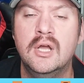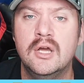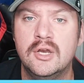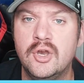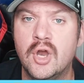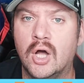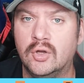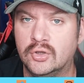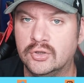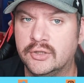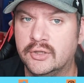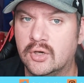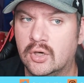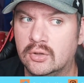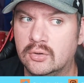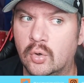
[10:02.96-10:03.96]
not
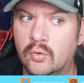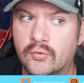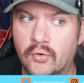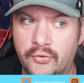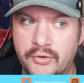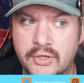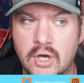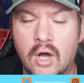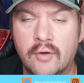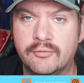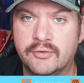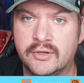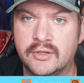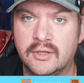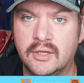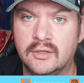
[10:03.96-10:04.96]
looking overly
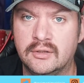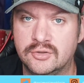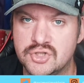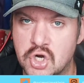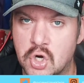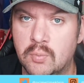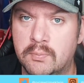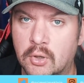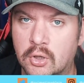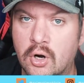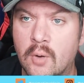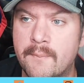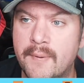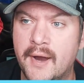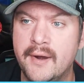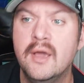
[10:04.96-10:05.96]
confident in Joe Burrow,
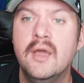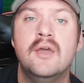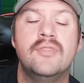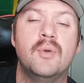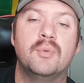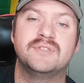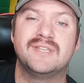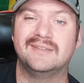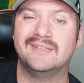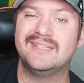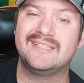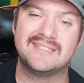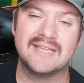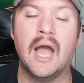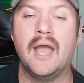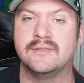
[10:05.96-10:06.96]
but there was at
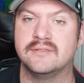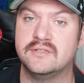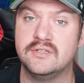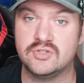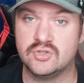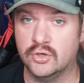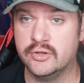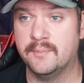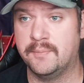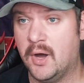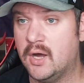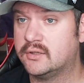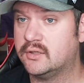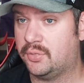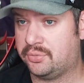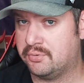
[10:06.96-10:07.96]
least signs. He stood in the
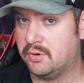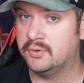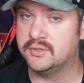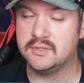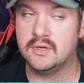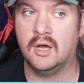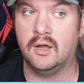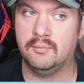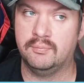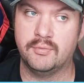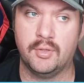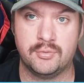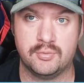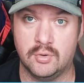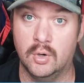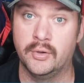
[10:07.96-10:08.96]
pocket, throwed it, uh,
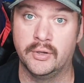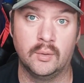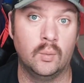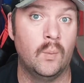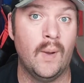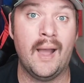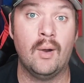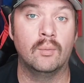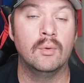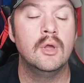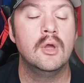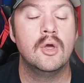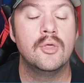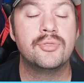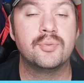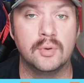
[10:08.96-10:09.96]
throwed it, wow,
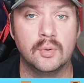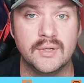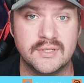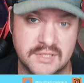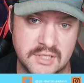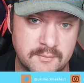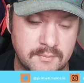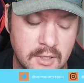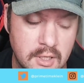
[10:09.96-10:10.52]
threw it deep